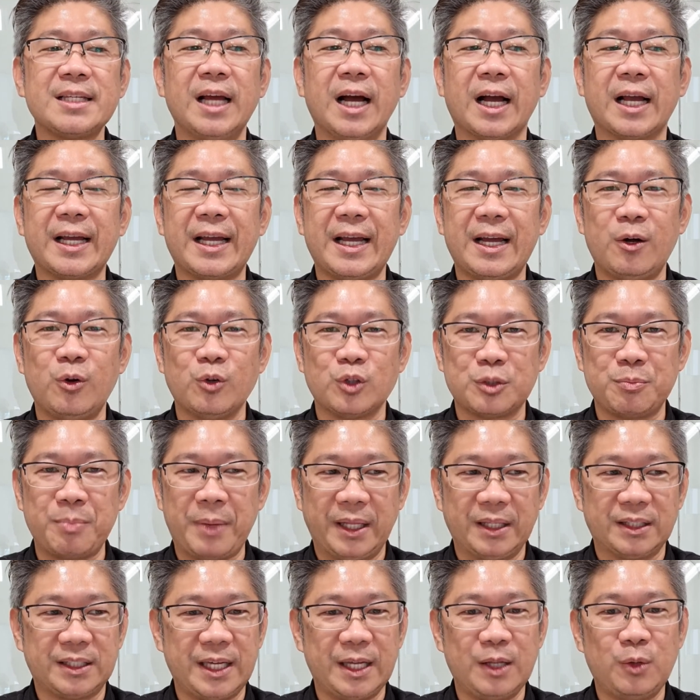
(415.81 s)
accounts
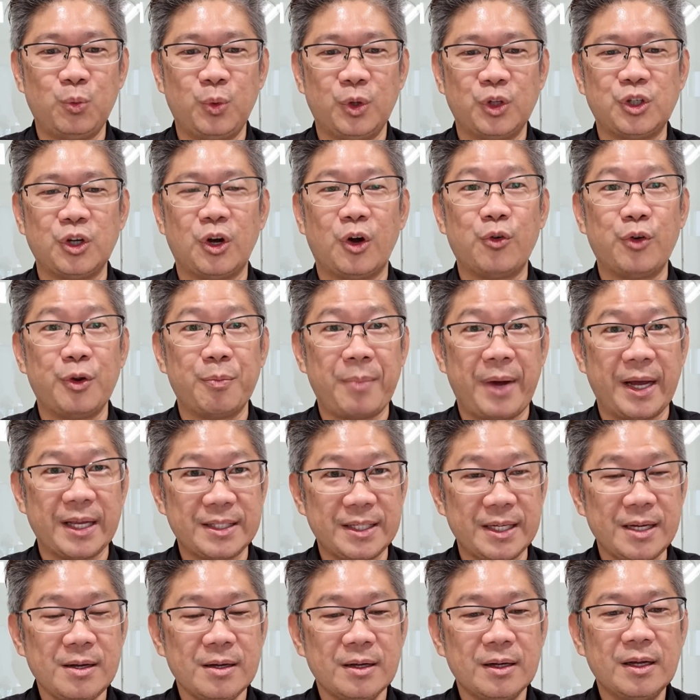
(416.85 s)
maintained with your
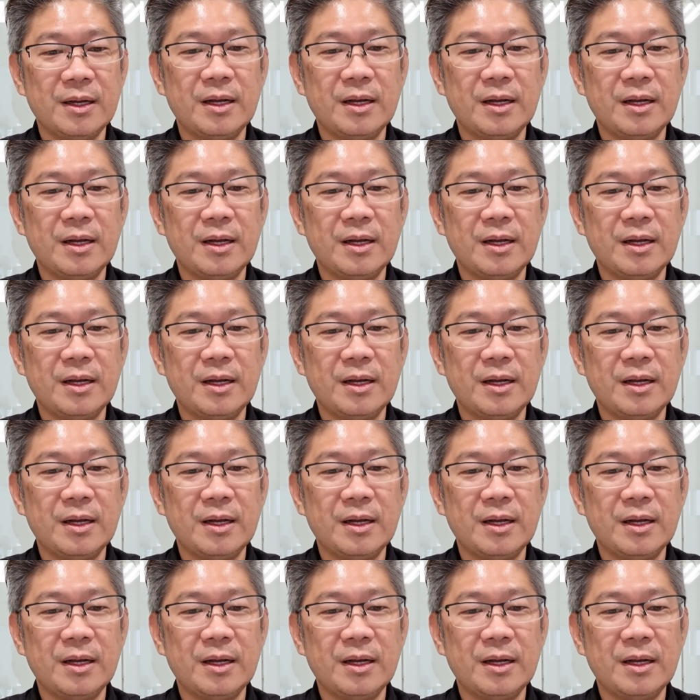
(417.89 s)
remisier.